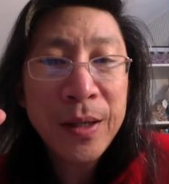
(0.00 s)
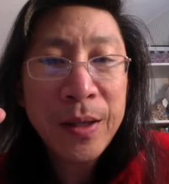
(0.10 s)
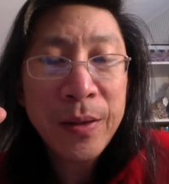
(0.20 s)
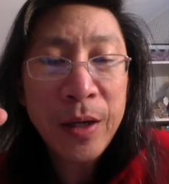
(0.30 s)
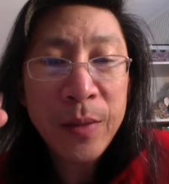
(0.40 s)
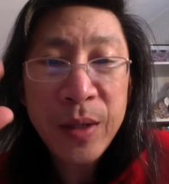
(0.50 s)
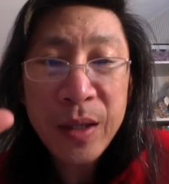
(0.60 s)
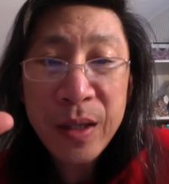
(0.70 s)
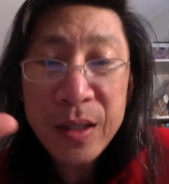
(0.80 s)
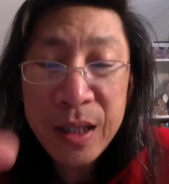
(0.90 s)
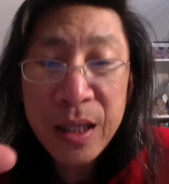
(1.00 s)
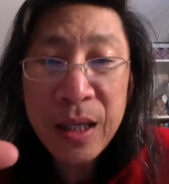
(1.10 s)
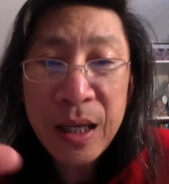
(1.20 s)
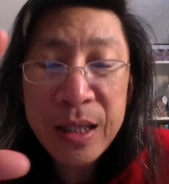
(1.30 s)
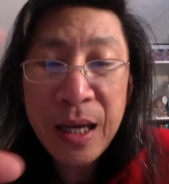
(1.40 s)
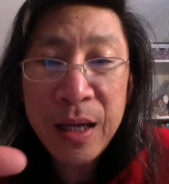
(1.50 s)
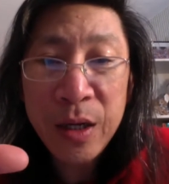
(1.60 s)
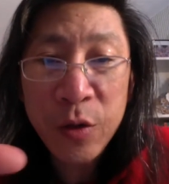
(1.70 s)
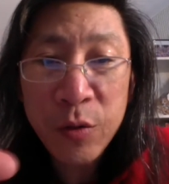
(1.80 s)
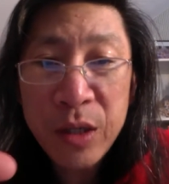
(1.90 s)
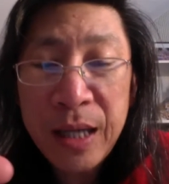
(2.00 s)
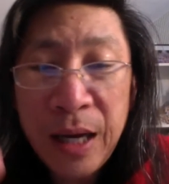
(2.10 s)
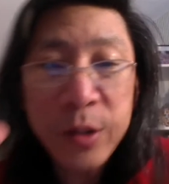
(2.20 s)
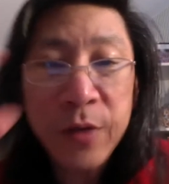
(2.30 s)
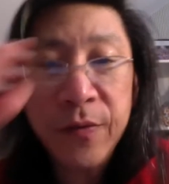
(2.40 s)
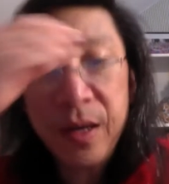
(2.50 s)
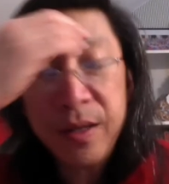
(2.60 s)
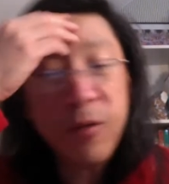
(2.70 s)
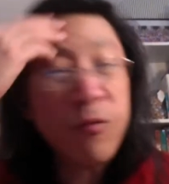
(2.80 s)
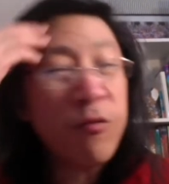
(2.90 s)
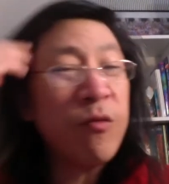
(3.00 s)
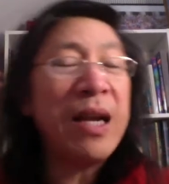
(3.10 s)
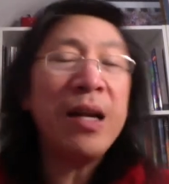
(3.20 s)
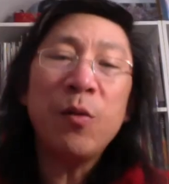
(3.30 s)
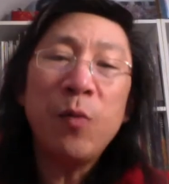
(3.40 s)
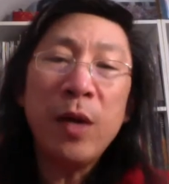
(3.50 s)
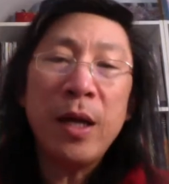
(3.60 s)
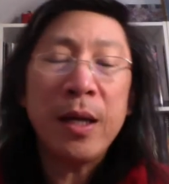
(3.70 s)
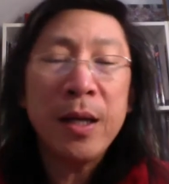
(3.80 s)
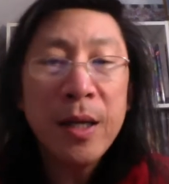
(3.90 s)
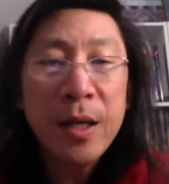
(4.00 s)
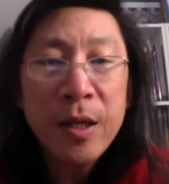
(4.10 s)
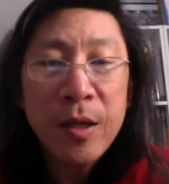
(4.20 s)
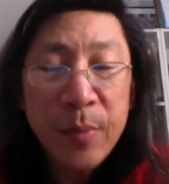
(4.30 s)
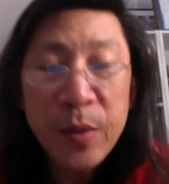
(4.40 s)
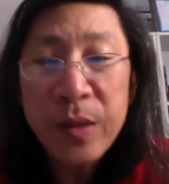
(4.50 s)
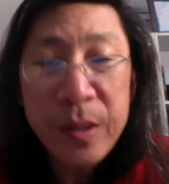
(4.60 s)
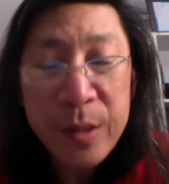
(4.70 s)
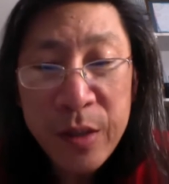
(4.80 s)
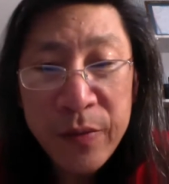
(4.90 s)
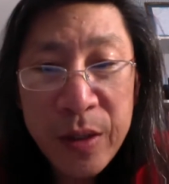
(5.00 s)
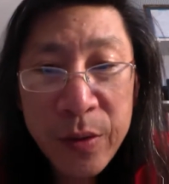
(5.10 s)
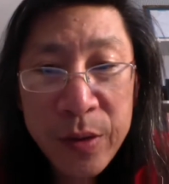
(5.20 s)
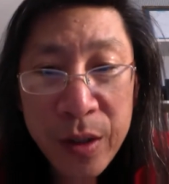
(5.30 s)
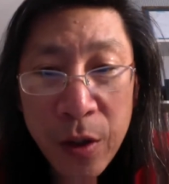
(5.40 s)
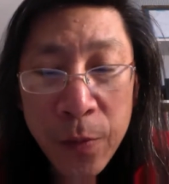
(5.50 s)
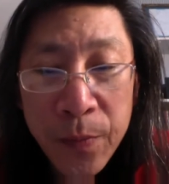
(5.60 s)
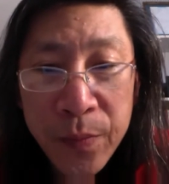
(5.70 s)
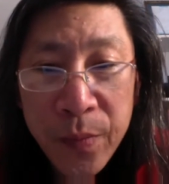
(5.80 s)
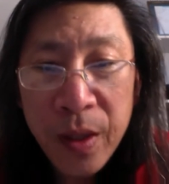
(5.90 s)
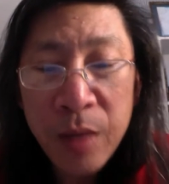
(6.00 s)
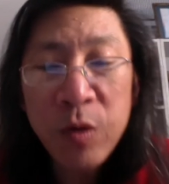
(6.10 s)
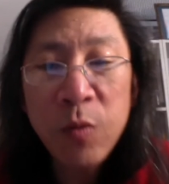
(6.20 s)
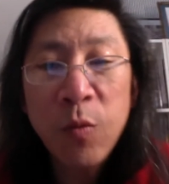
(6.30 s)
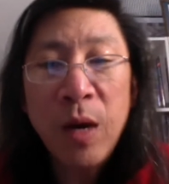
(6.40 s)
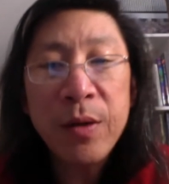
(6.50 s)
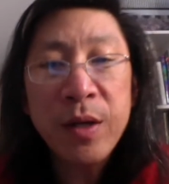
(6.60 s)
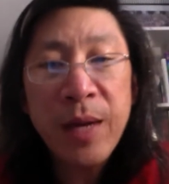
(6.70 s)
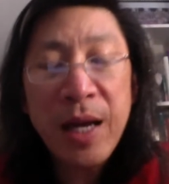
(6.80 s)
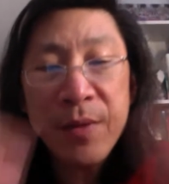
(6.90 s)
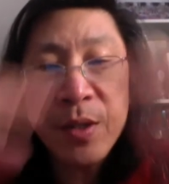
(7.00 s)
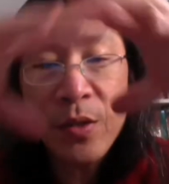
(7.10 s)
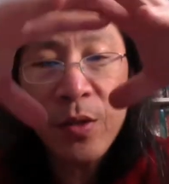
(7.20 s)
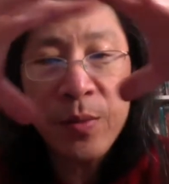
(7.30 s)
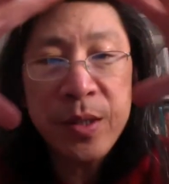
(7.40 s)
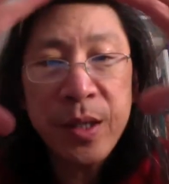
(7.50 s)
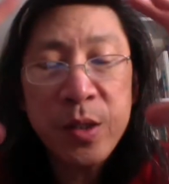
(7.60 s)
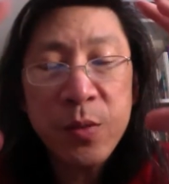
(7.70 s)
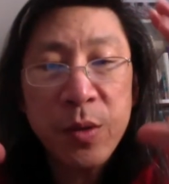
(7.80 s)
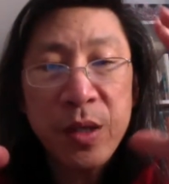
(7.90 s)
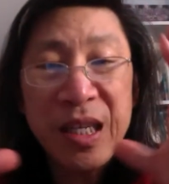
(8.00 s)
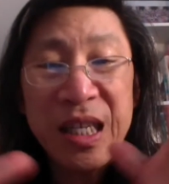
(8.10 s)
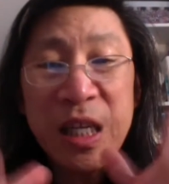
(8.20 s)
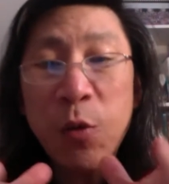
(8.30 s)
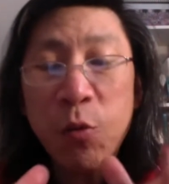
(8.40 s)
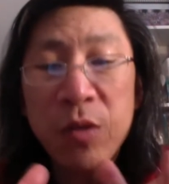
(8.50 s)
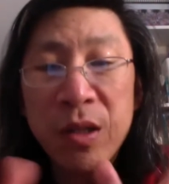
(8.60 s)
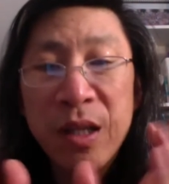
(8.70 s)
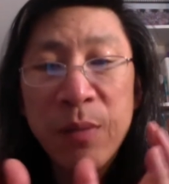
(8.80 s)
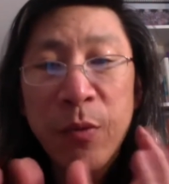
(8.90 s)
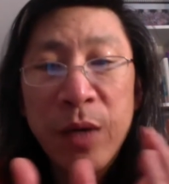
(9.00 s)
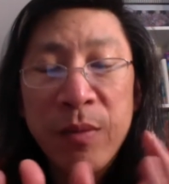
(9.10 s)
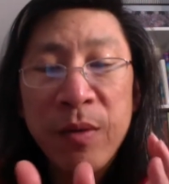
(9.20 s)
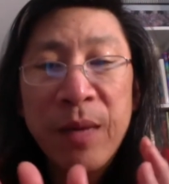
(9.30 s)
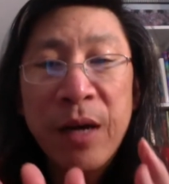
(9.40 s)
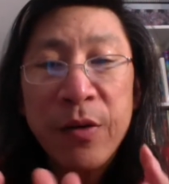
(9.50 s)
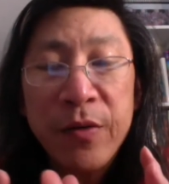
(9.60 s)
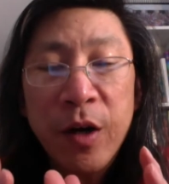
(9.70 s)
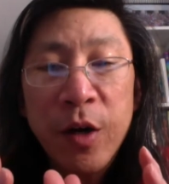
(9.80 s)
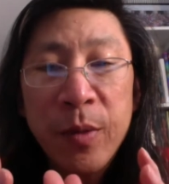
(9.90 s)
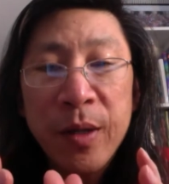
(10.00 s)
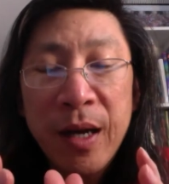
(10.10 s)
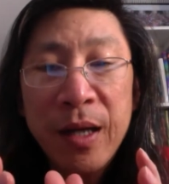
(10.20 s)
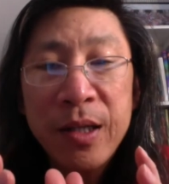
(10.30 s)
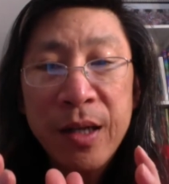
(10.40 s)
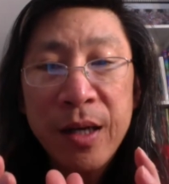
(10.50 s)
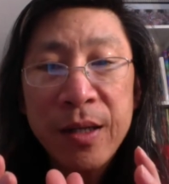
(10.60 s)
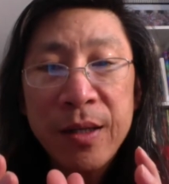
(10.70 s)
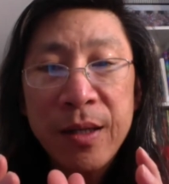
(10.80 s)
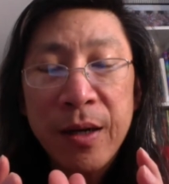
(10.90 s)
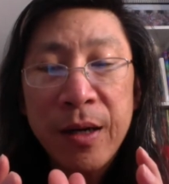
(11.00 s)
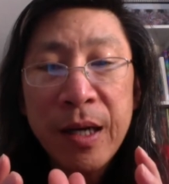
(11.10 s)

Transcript: right? Because it has had a greenhouse effect that ran away billions of years ago. And we wound up having a circumstance where the equilibrium amount of carbon dioxide in there